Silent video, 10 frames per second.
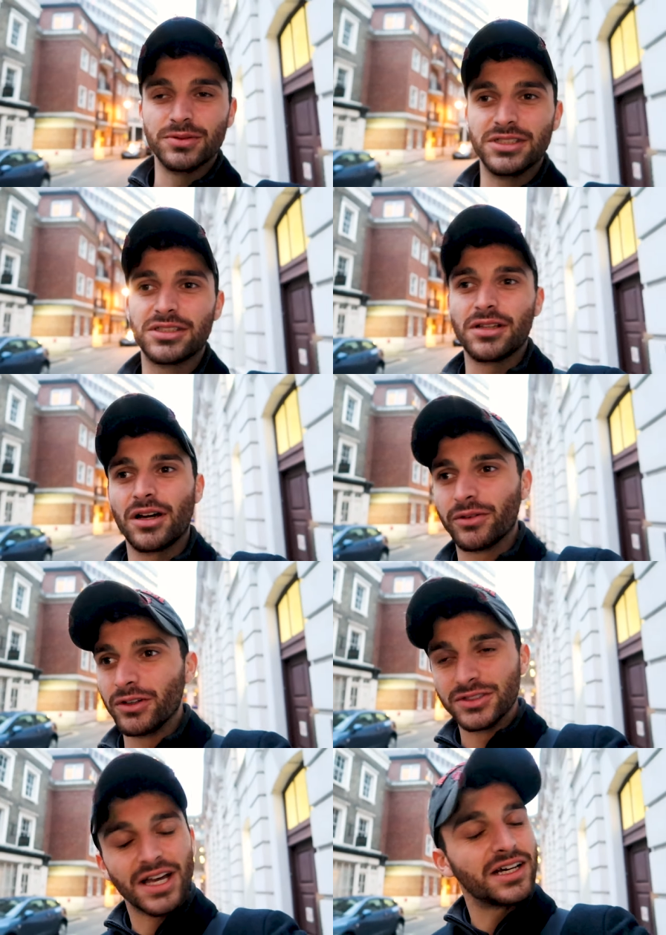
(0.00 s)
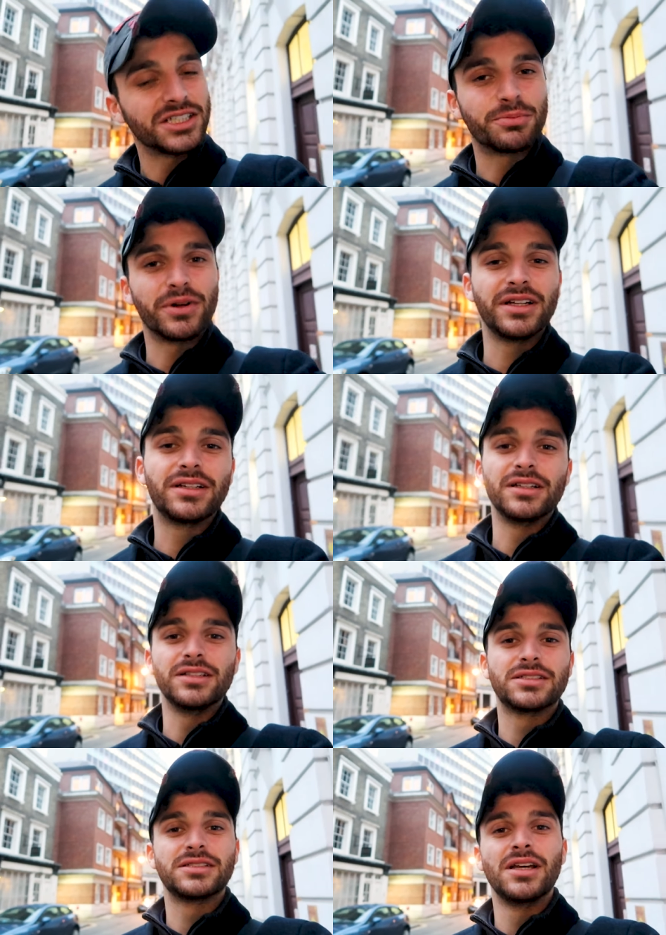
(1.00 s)
So we started with loads of
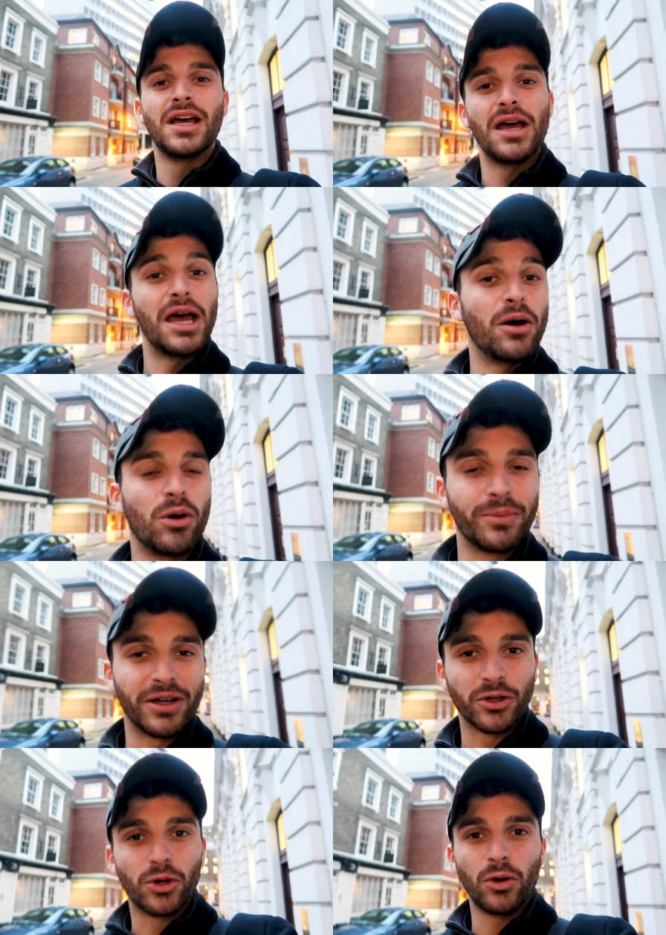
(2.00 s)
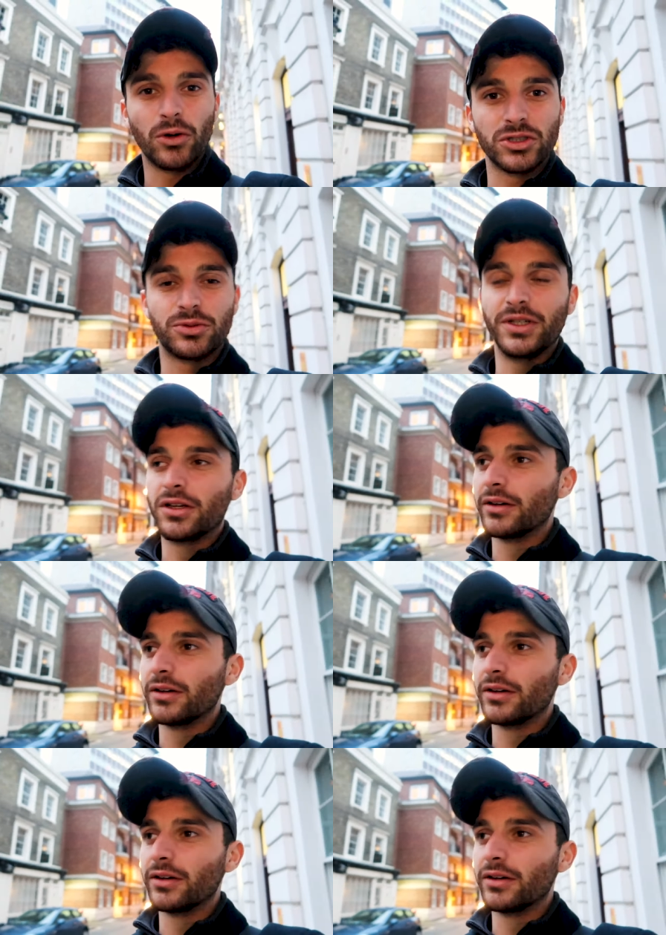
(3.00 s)
icebreakers, all about the course. We